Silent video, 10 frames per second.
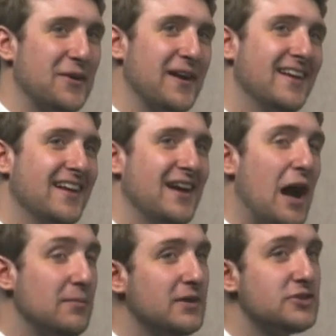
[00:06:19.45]
okay.
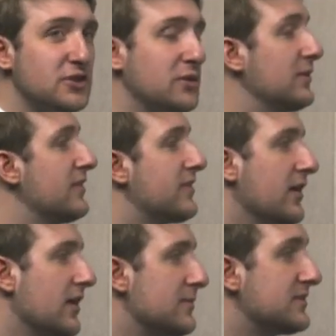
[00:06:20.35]
I'm going to start with
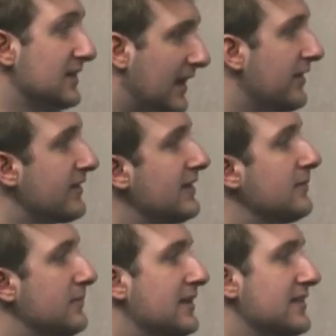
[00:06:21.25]
um, security
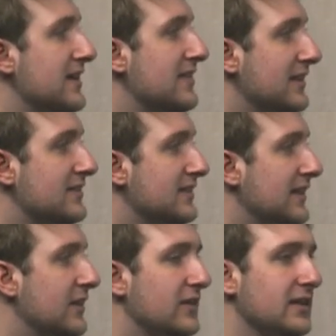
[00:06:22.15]
because I think
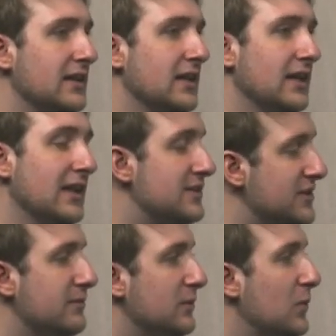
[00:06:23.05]
security is
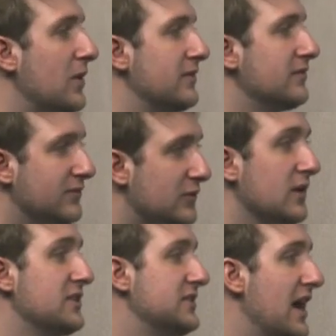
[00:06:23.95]
number one for
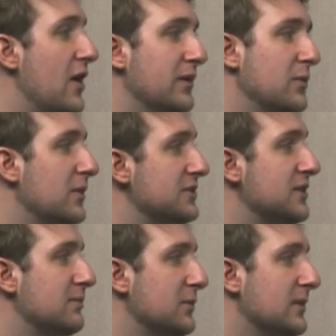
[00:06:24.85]
us now, and it was
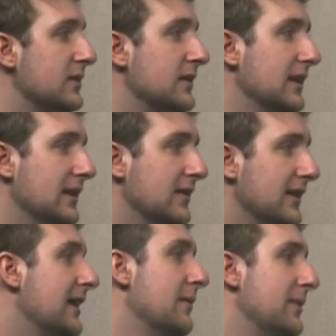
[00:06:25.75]
number one in the
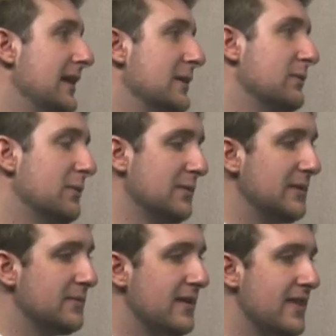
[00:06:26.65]
campaign. And what we
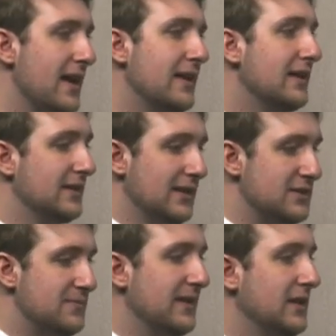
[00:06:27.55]
mean by that
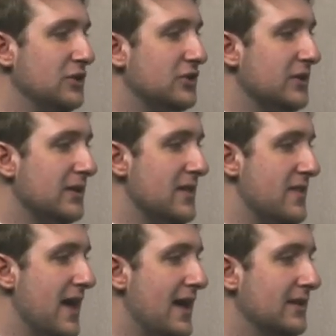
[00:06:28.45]
is making sure
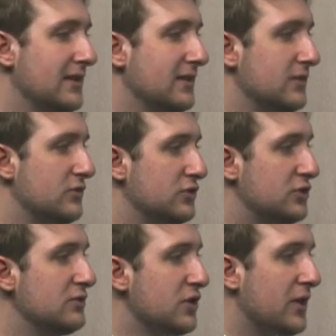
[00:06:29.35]
that
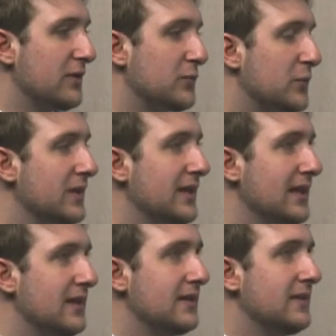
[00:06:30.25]
students aren't
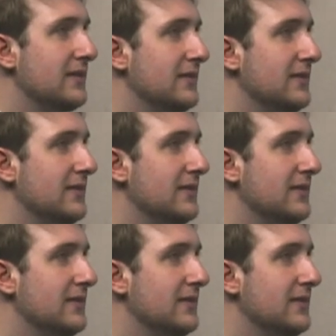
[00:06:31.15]
really in